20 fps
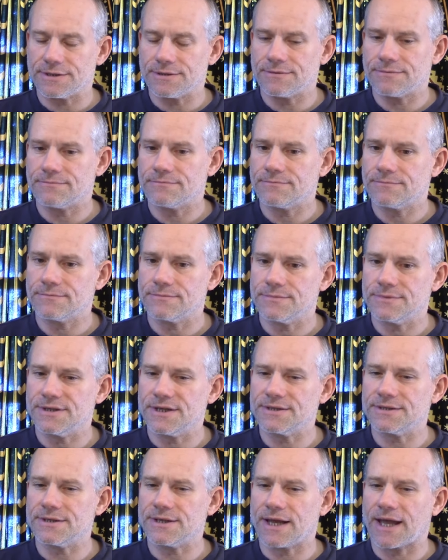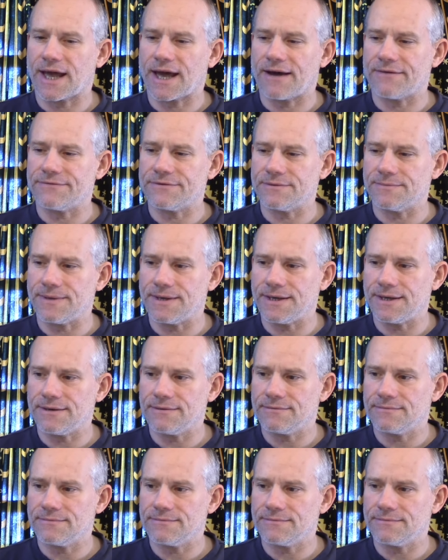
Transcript: It doesn't have to be.